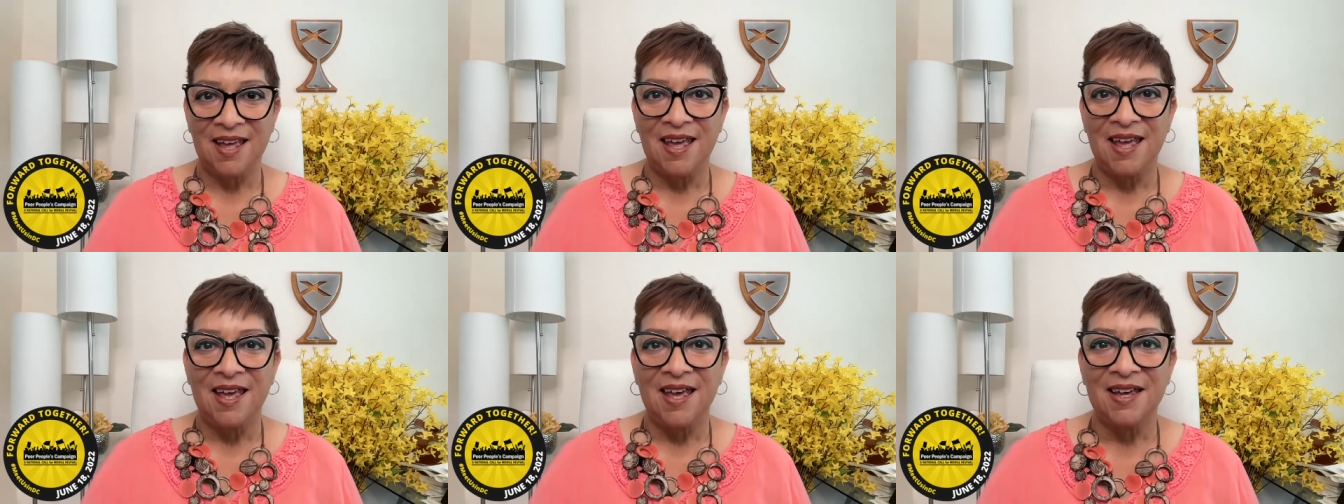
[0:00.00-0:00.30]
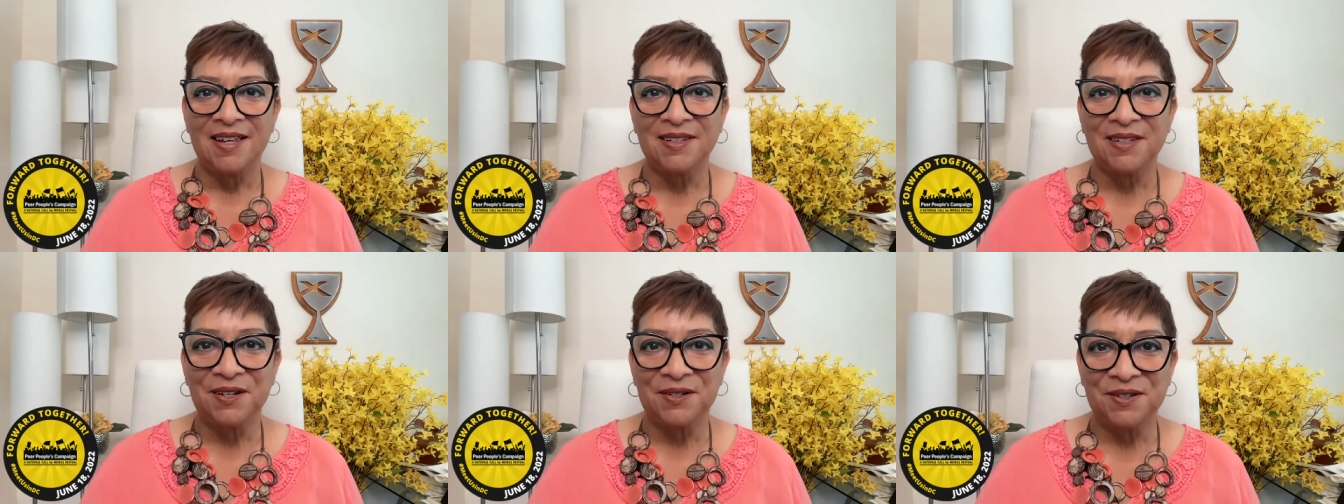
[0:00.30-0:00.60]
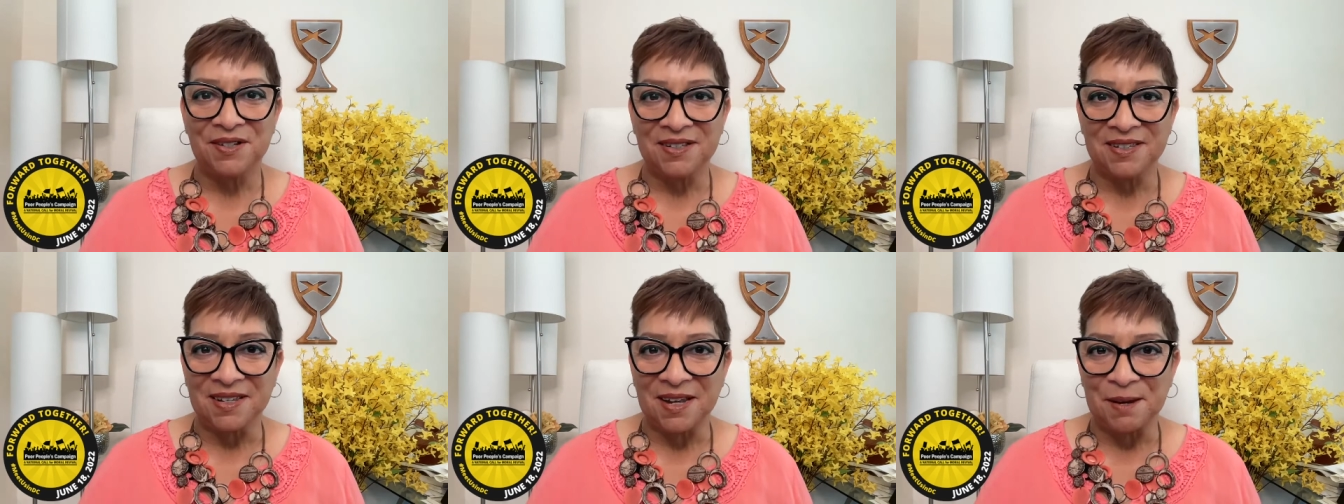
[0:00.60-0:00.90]
Hello,
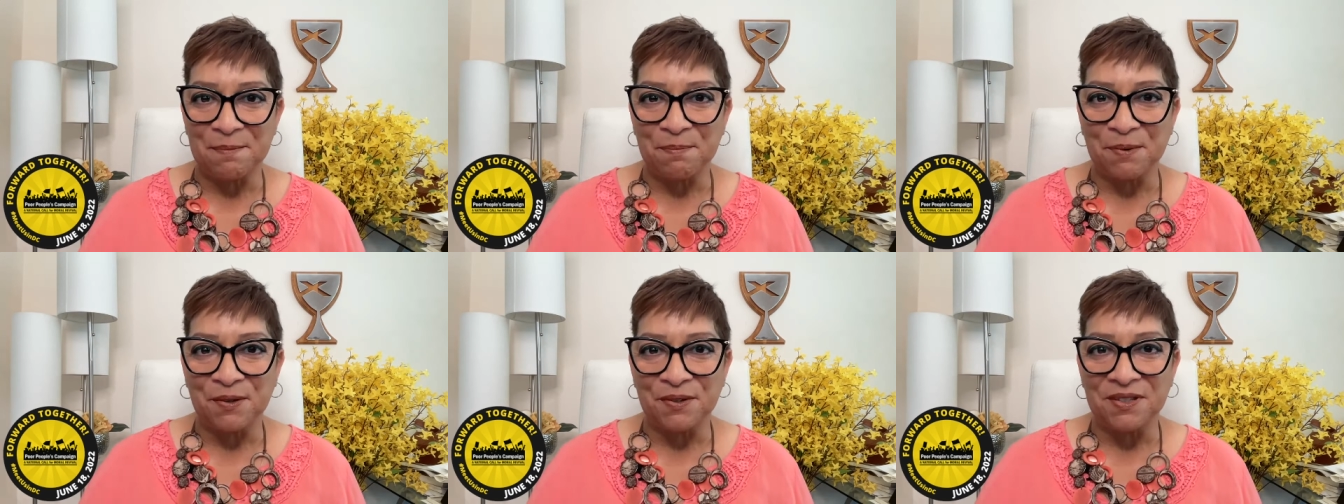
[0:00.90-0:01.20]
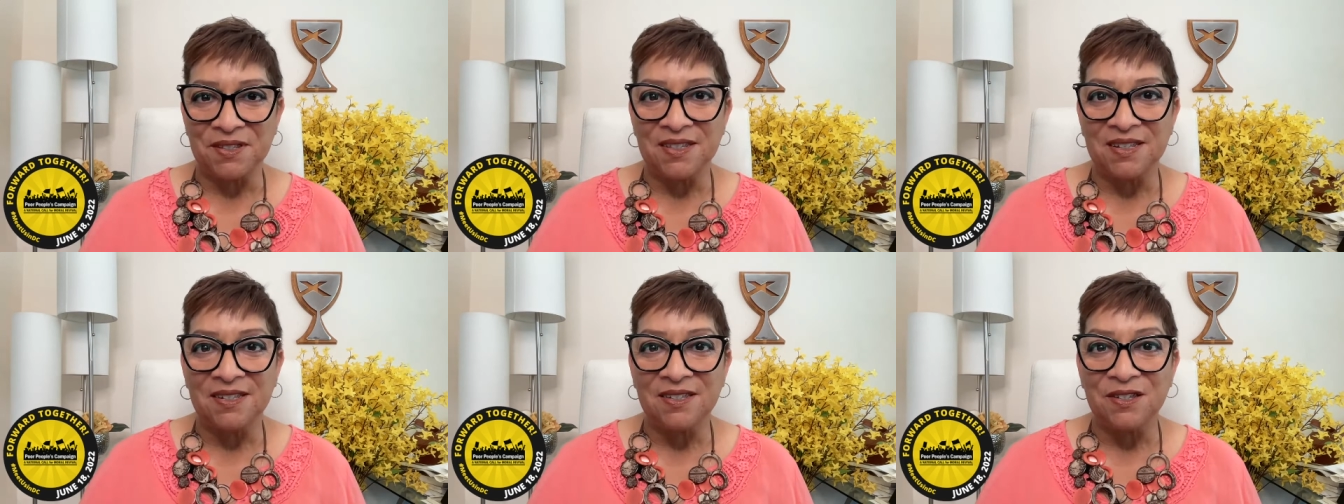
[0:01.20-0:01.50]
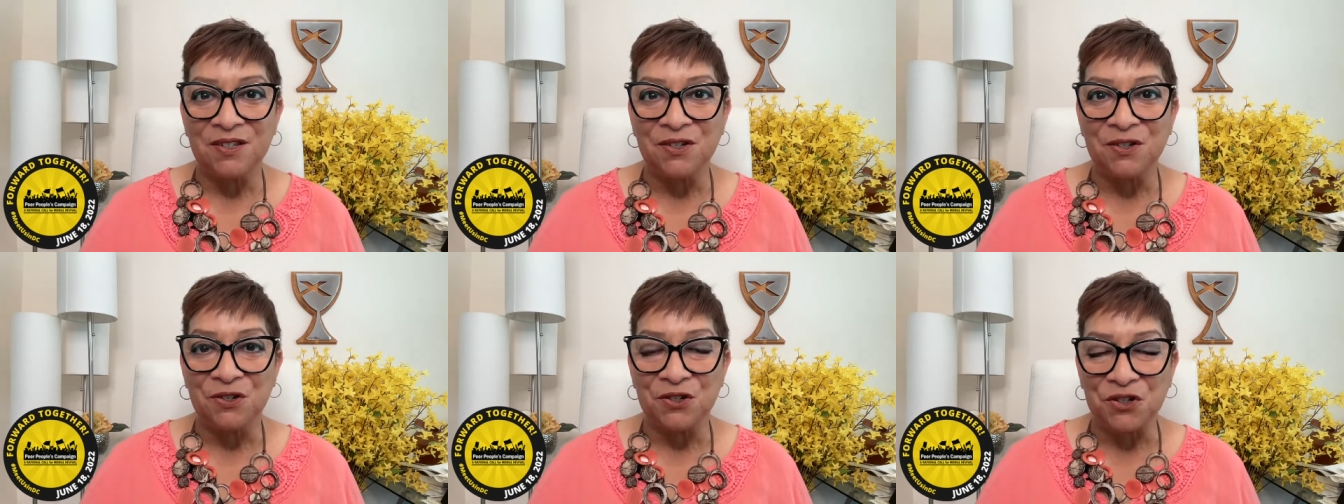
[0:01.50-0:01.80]
disciples. This is
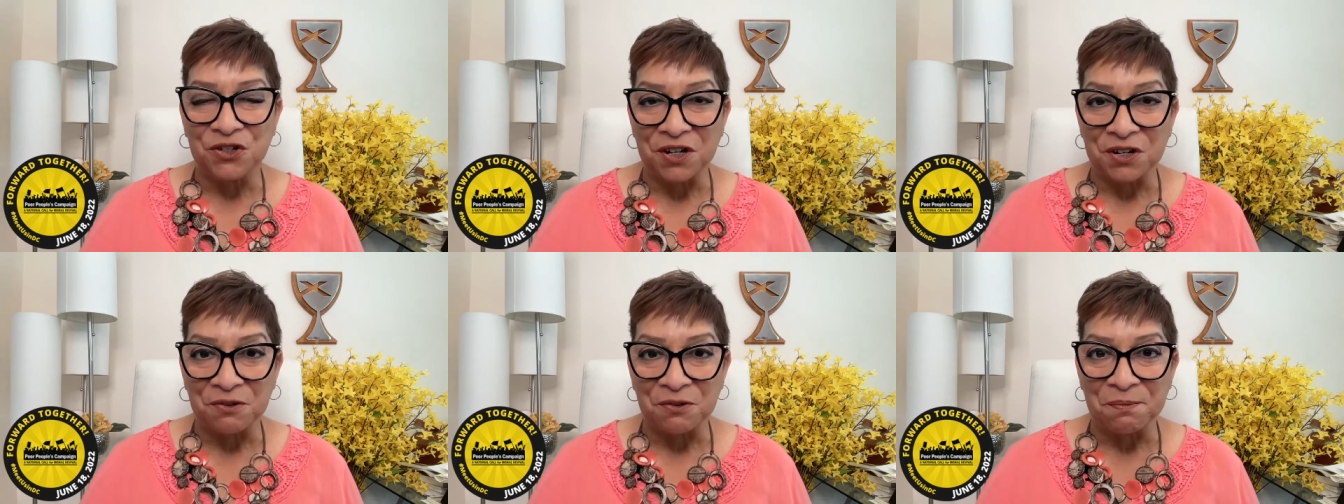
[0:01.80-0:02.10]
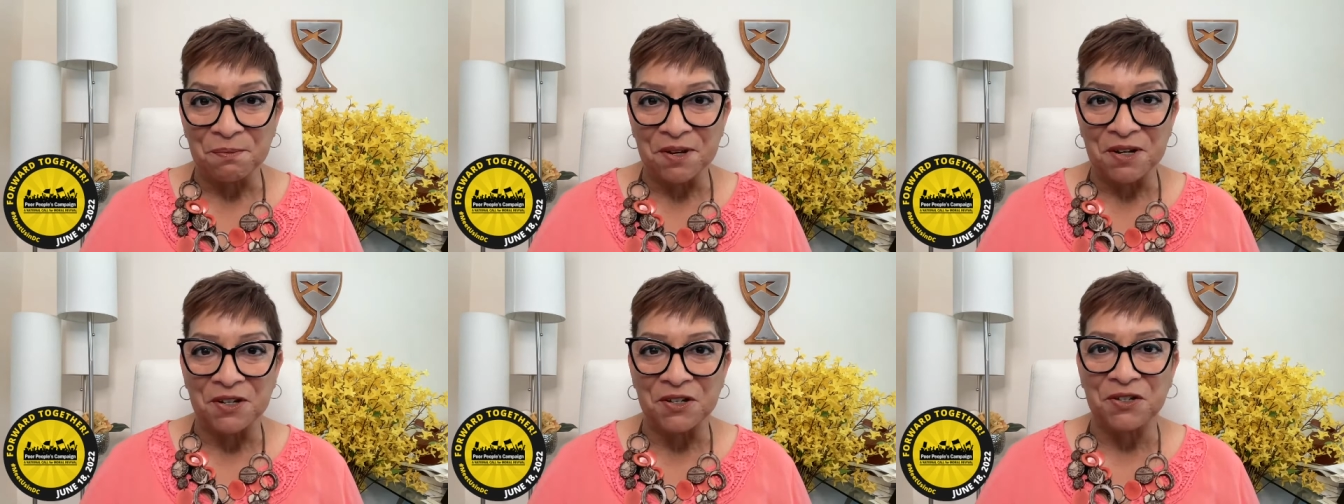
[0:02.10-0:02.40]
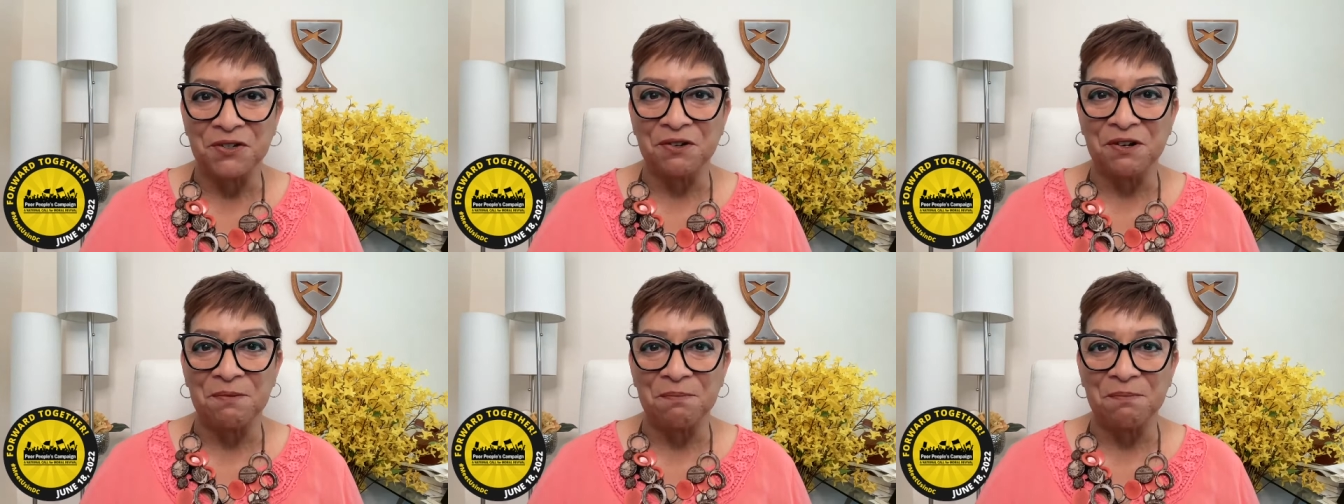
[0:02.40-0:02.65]
your General Minister and